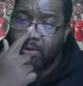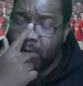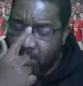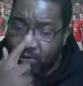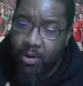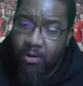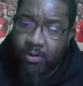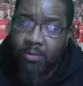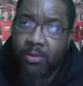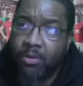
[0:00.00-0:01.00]

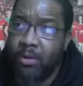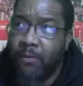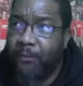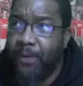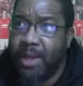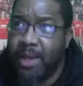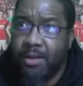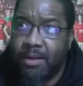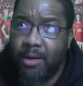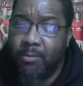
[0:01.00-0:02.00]
Do you feel
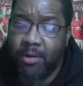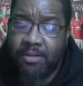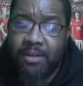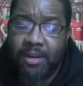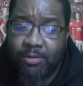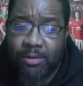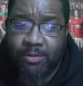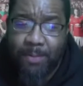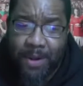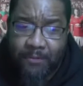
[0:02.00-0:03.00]
it was
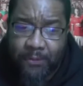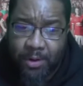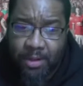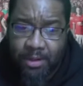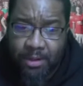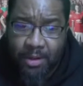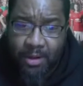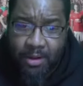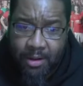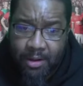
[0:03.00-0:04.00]
disrespectful
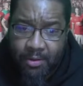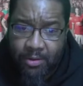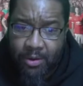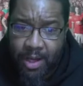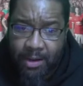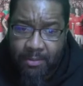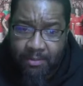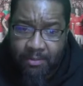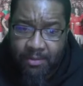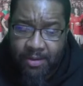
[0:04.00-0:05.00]
to
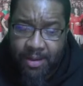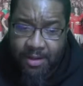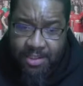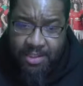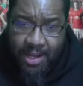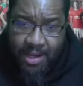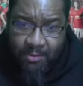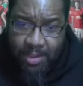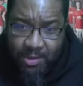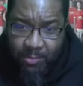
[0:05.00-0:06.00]
Sydney Schneider
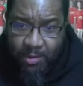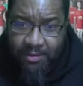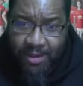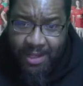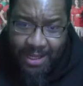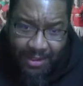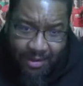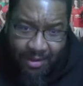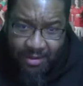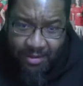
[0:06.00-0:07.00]
when she was
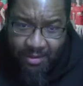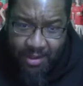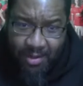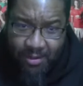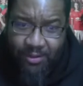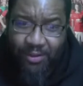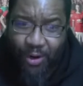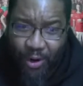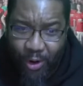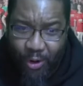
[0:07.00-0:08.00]
selected in the
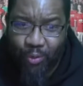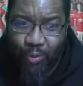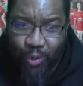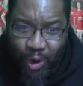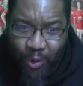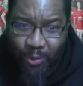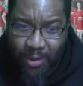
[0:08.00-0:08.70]
3rd round?